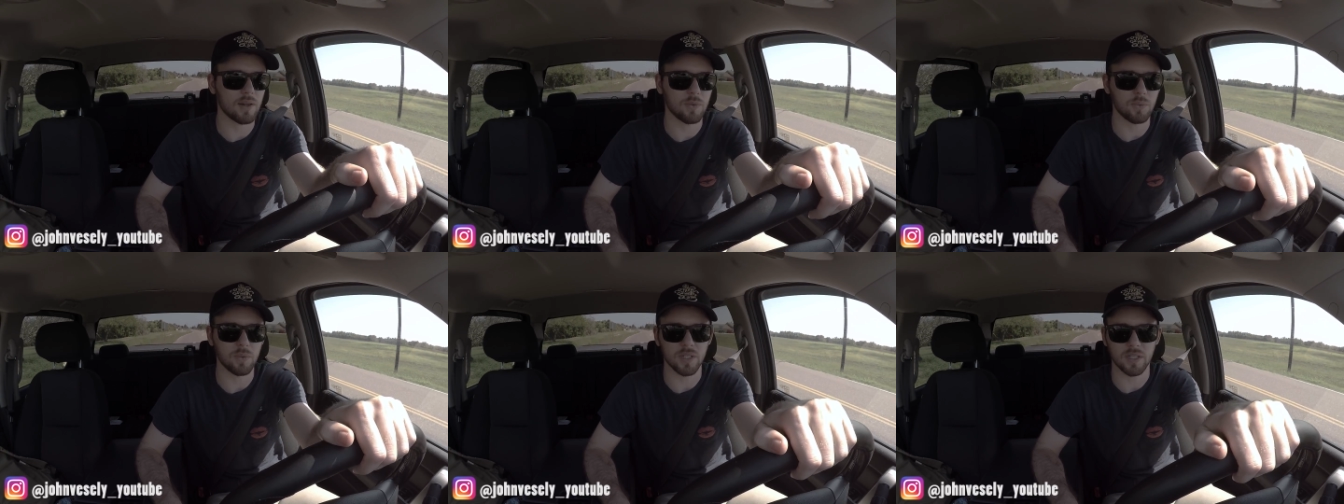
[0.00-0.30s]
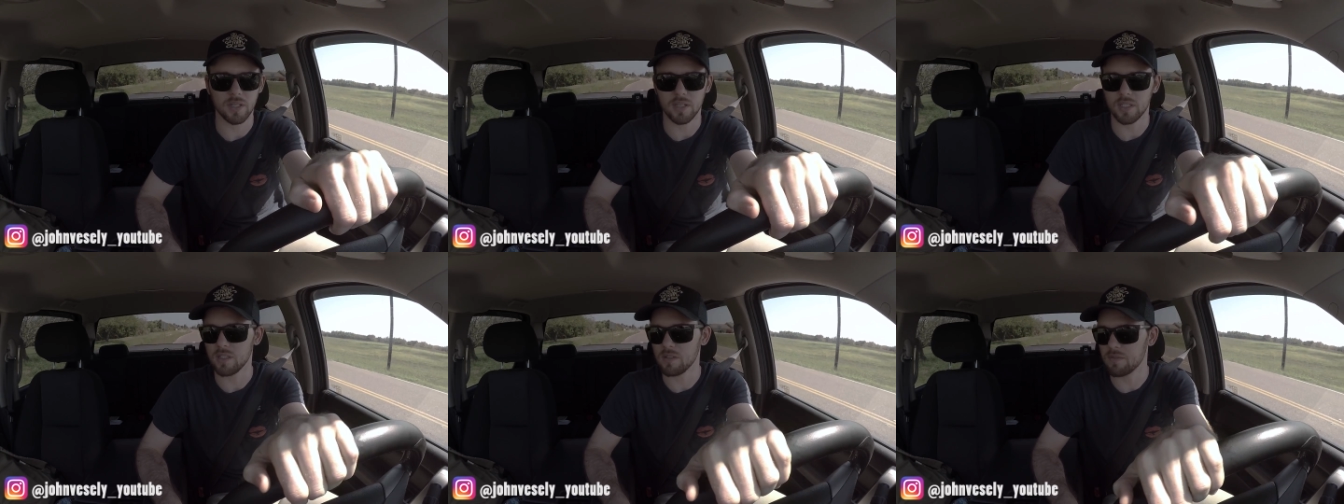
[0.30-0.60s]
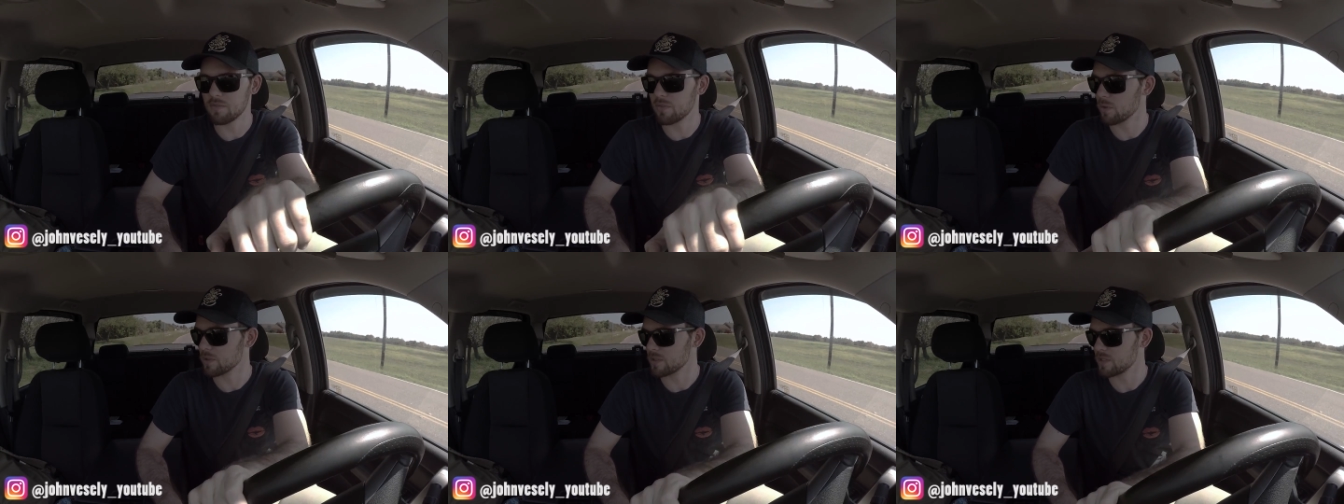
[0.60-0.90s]
with the
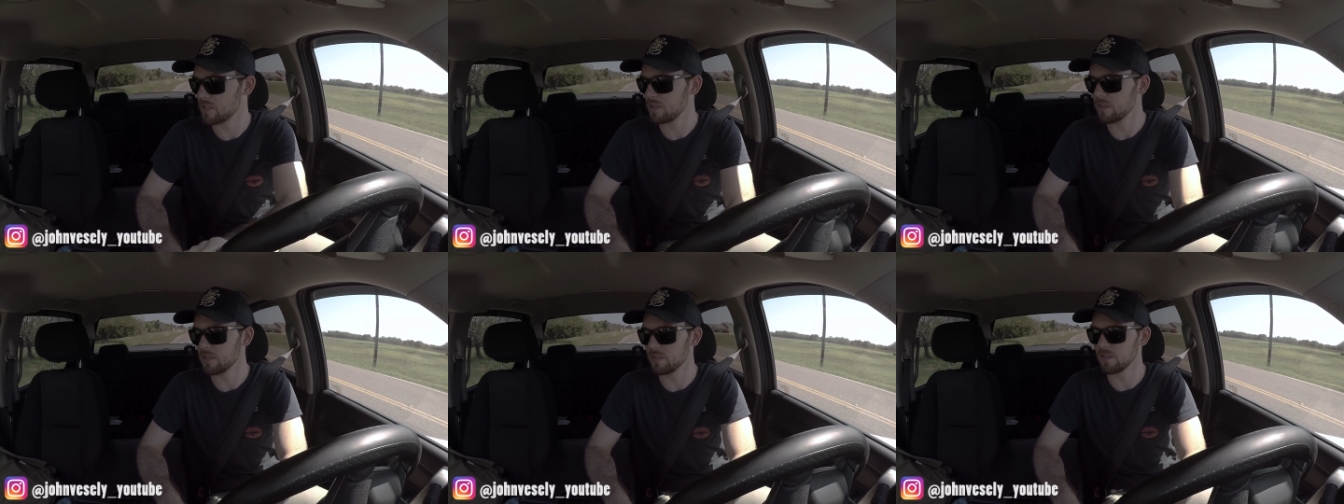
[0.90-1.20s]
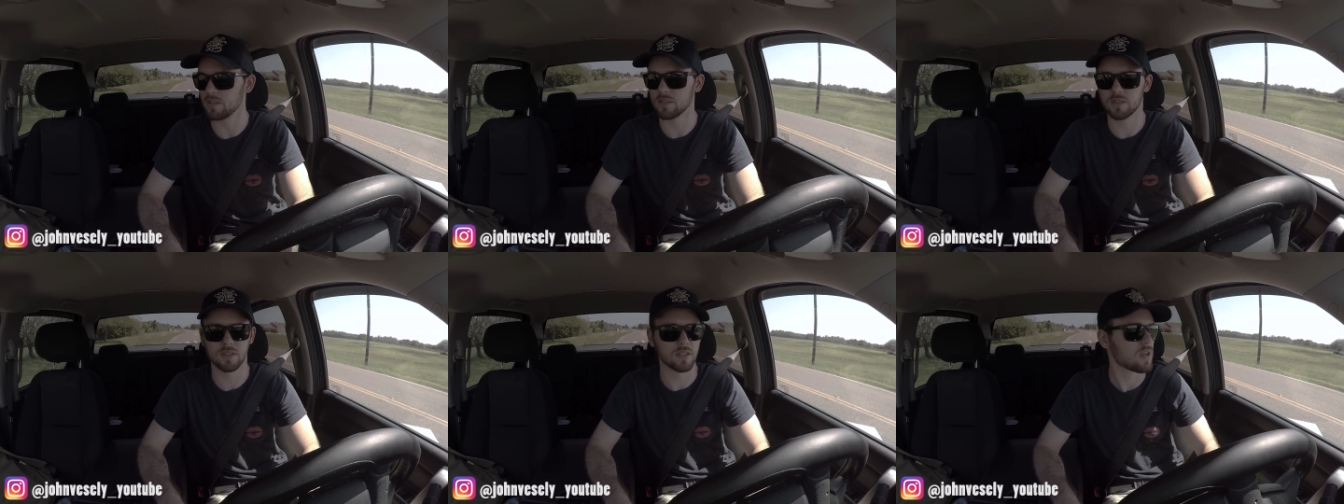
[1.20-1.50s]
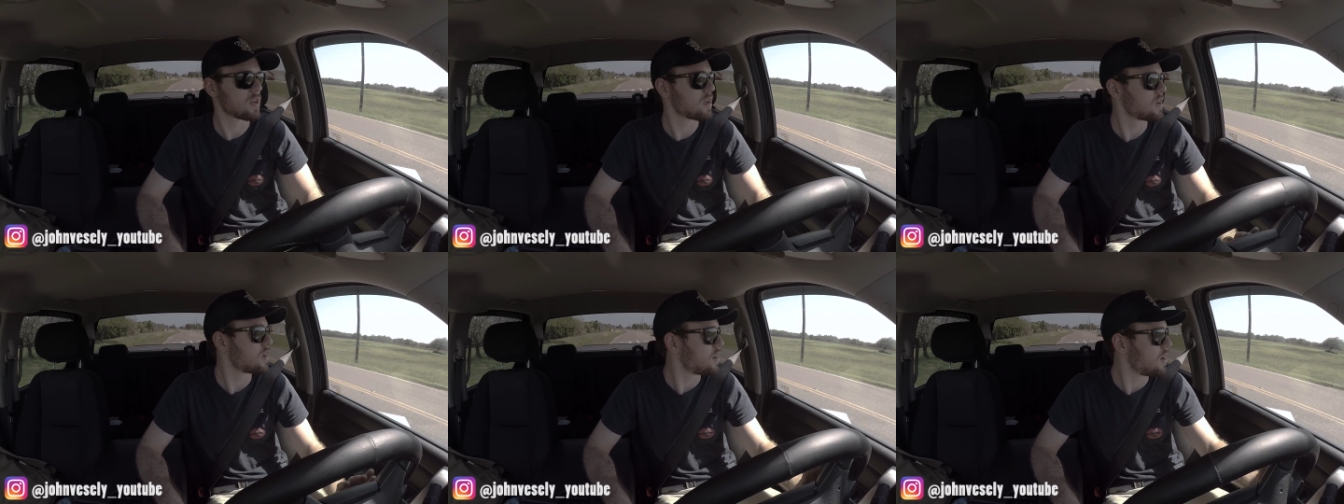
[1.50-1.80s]
four cylinders
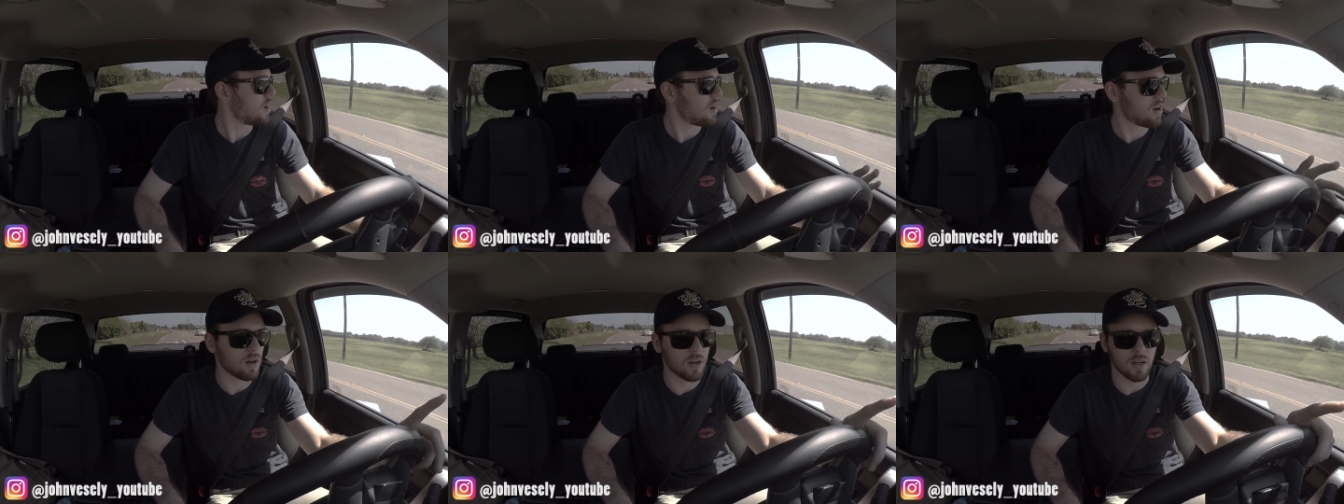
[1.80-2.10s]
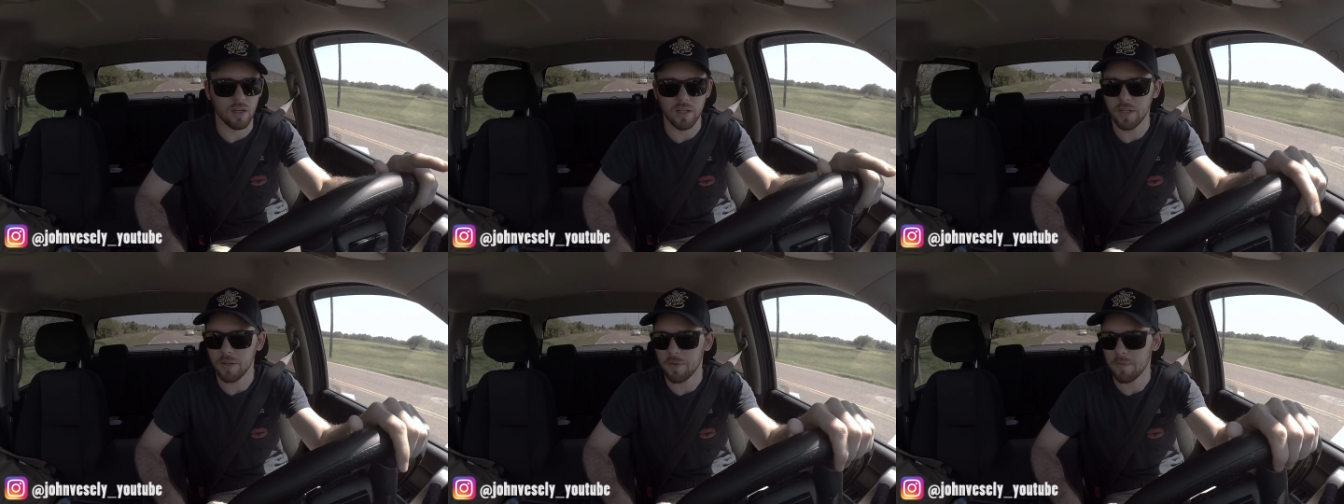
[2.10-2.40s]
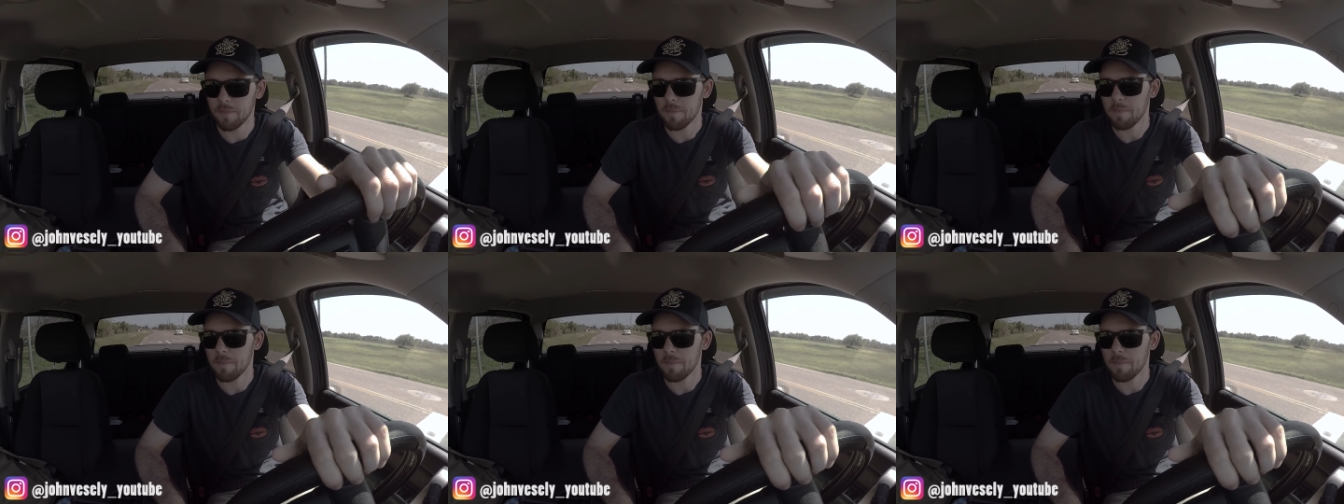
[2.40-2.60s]
on.